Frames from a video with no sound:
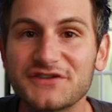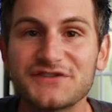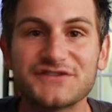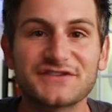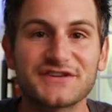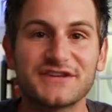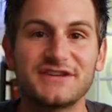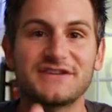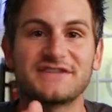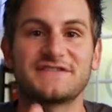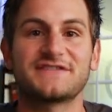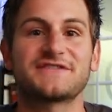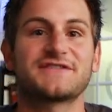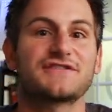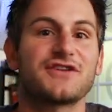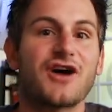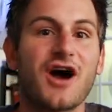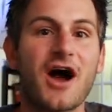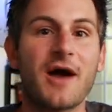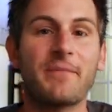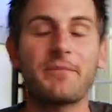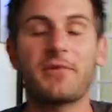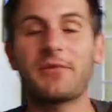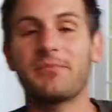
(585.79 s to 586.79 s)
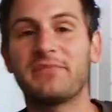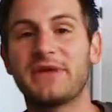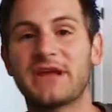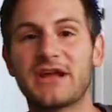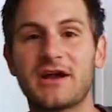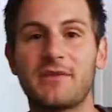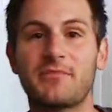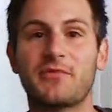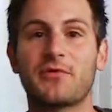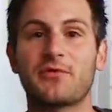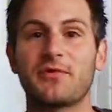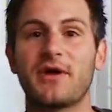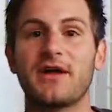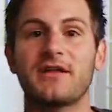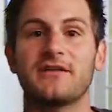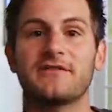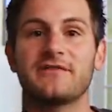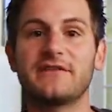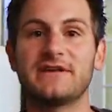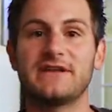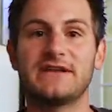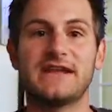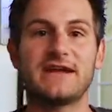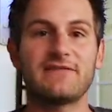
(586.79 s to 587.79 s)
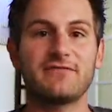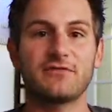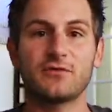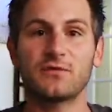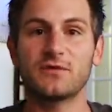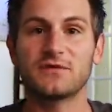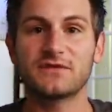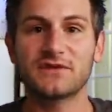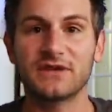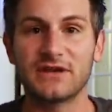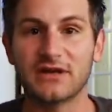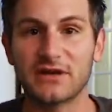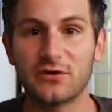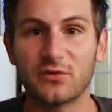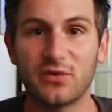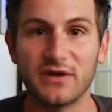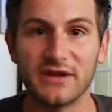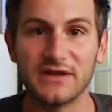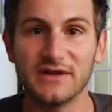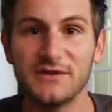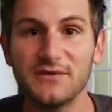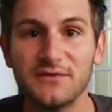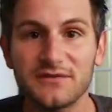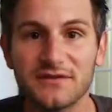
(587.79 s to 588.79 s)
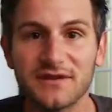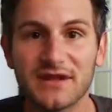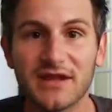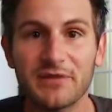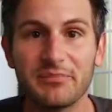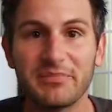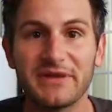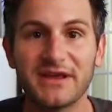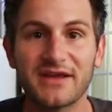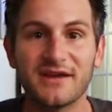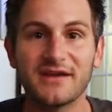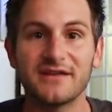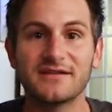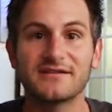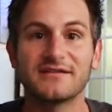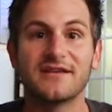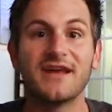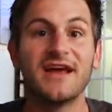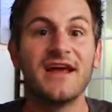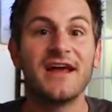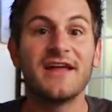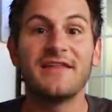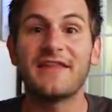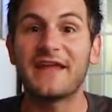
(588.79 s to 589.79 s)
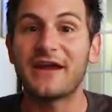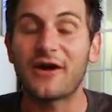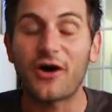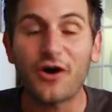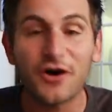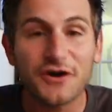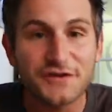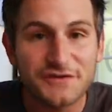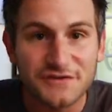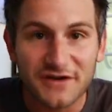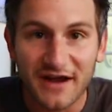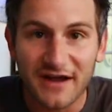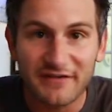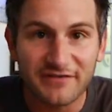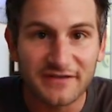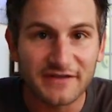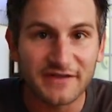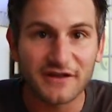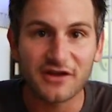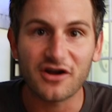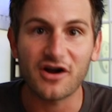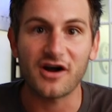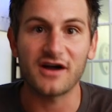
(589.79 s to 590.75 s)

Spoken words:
not just going to stop and become irrelevant and everyone's going to quit using it, because they are driving the